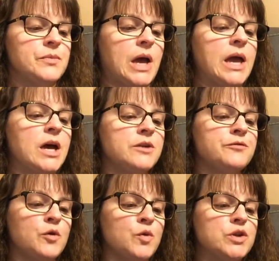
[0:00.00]
I
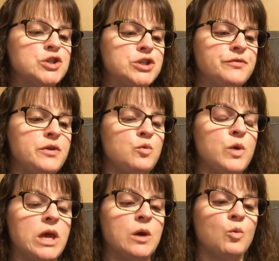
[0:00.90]
unfold the jiffy
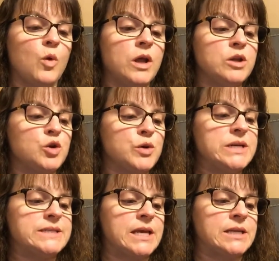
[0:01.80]
wing one
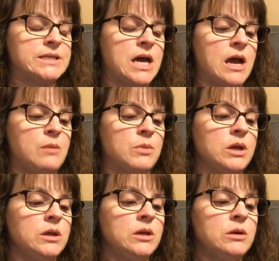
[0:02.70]
crease at a time,
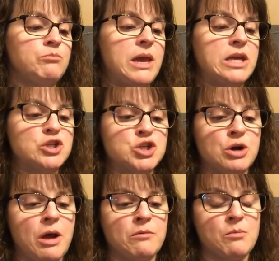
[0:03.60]
making
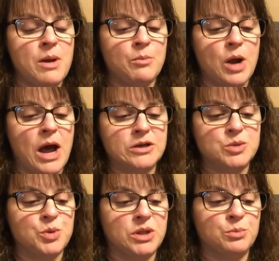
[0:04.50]
sure I remember how to
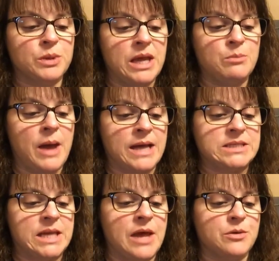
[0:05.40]
put the plane back
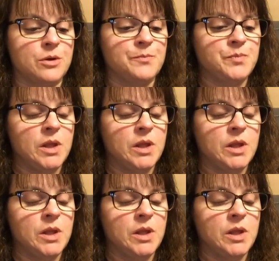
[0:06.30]
together.